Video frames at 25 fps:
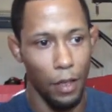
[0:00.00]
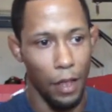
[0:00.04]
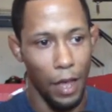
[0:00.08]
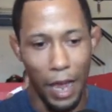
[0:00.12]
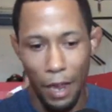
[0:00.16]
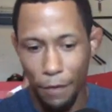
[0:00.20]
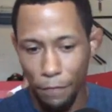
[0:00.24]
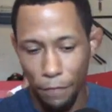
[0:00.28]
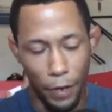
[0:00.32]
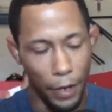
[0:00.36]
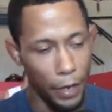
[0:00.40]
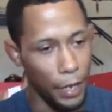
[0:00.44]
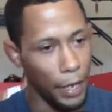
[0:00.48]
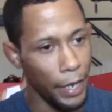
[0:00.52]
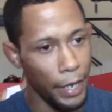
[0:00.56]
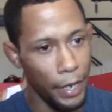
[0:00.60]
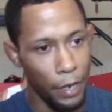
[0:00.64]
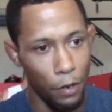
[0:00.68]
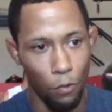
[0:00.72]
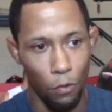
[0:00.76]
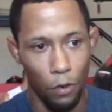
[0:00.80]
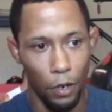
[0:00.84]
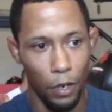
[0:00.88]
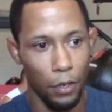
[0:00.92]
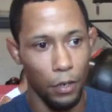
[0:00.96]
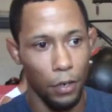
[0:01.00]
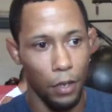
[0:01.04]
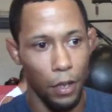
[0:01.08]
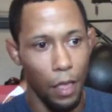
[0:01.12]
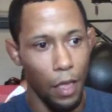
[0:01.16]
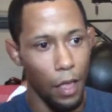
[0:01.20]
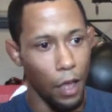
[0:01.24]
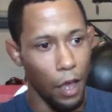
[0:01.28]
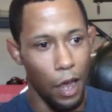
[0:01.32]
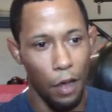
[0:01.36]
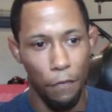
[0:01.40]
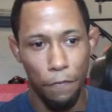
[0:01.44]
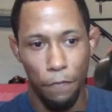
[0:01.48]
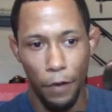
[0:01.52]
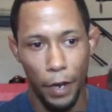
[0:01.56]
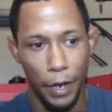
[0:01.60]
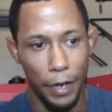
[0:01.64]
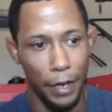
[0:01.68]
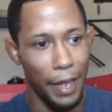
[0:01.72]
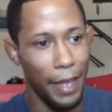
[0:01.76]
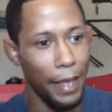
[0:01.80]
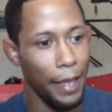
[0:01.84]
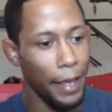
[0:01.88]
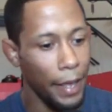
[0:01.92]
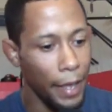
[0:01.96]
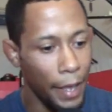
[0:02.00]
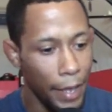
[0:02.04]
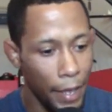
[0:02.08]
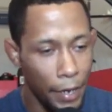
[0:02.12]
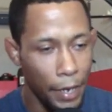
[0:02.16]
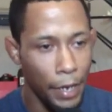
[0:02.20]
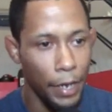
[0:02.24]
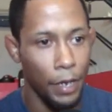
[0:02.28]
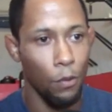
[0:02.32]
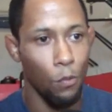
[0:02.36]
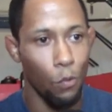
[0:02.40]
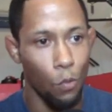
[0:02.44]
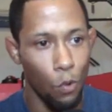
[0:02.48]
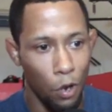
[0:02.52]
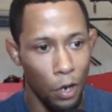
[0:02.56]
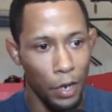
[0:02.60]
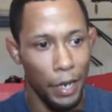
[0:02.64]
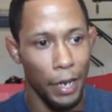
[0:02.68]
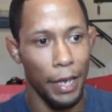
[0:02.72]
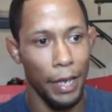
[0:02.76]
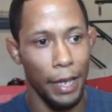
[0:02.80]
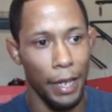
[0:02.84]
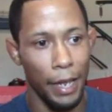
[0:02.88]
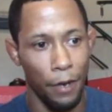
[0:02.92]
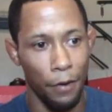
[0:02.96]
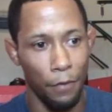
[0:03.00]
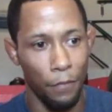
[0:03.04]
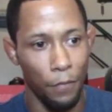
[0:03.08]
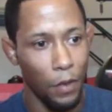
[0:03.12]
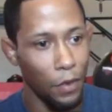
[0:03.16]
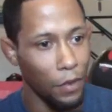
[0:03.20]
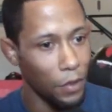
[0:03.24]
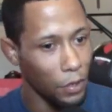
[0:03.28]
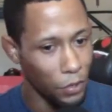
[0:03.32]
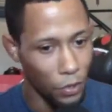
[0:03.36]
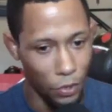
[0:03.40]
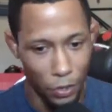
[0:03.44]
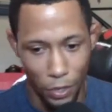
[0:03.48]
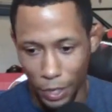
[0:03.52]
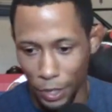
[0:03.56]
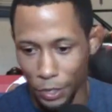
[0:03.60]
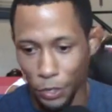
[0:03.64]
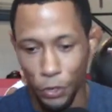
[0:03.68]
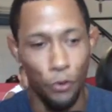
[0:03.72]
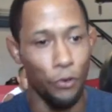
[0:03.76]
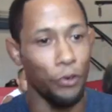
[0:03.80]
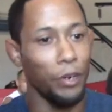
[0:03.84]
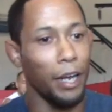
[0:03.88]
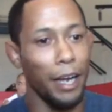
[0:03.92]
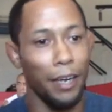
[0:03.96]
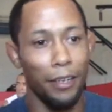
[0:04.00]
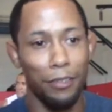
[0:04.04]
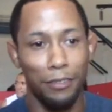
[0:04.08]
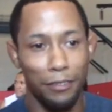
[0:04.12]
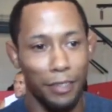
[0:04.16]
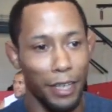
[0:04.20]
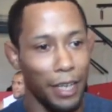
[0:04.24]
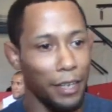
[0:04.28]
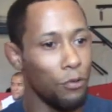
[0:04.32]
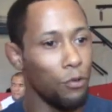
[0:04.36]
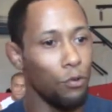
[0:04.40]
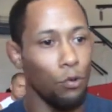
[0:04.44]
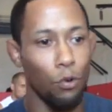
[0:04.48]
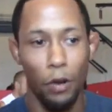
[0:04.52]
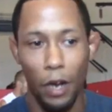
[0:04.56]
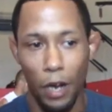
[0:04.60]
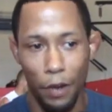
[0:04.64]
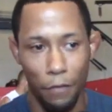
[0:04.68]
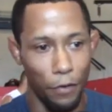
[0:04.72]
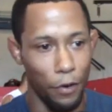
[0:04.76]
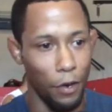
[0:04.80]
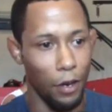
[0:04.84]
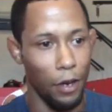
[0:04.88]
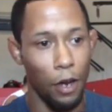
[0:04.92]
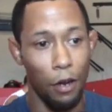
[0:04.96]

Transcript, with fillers: I fight anyone. I'll fight anyone in in the United States, whoever.